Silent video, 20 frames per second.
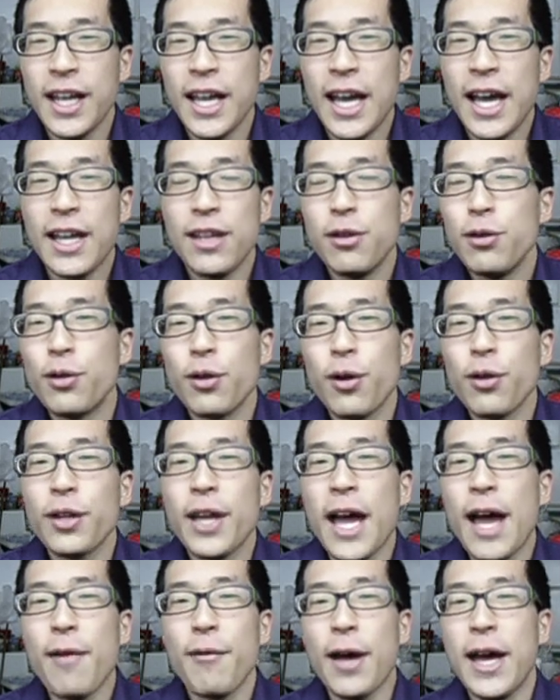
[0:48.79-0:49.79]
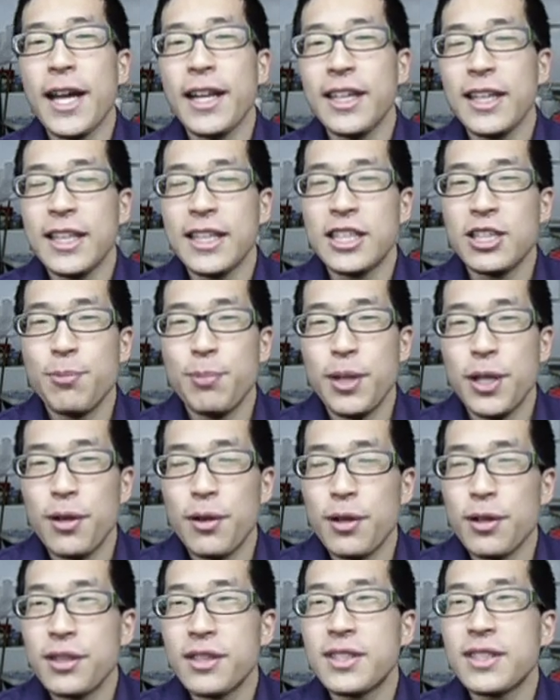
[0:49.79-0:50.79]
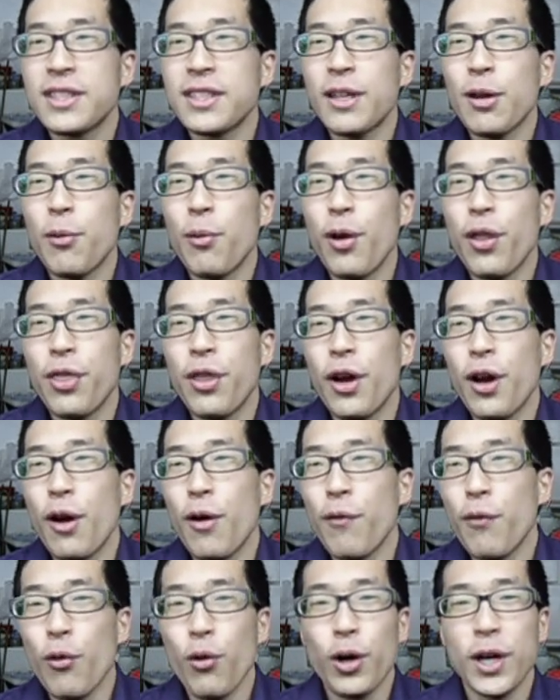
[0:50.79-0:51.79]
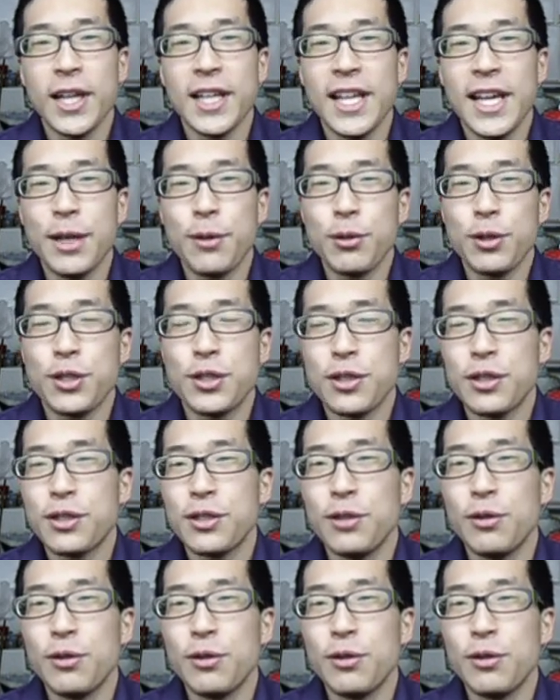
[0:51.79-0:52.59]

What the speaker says: and you don't have any experience with the foreign languages,